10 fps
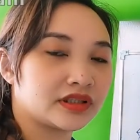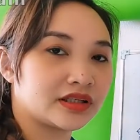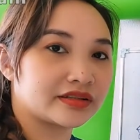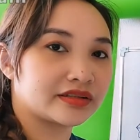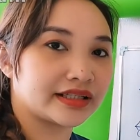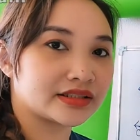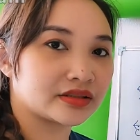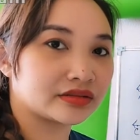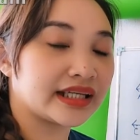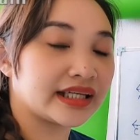Alright,
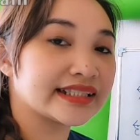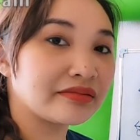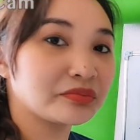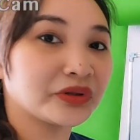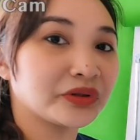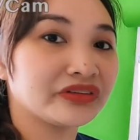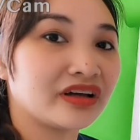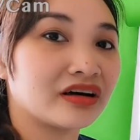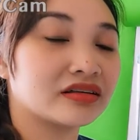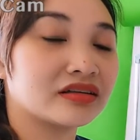so
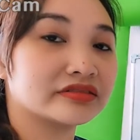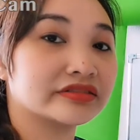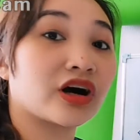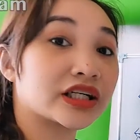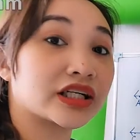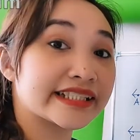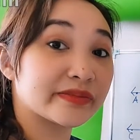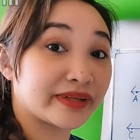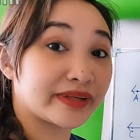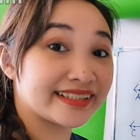example of
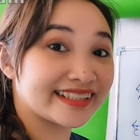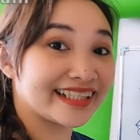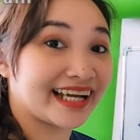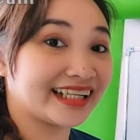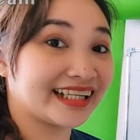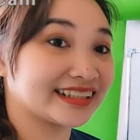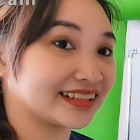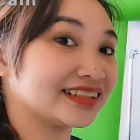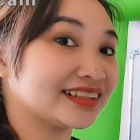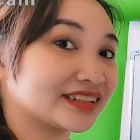corresponding
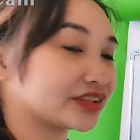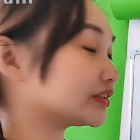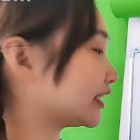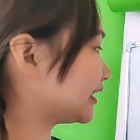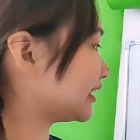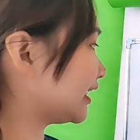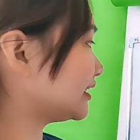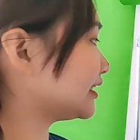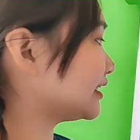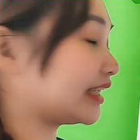angles. So
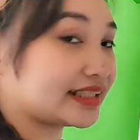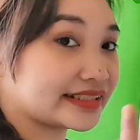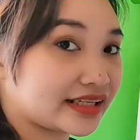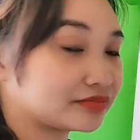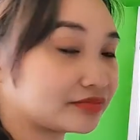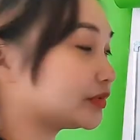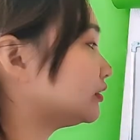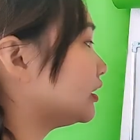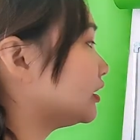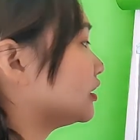again, example,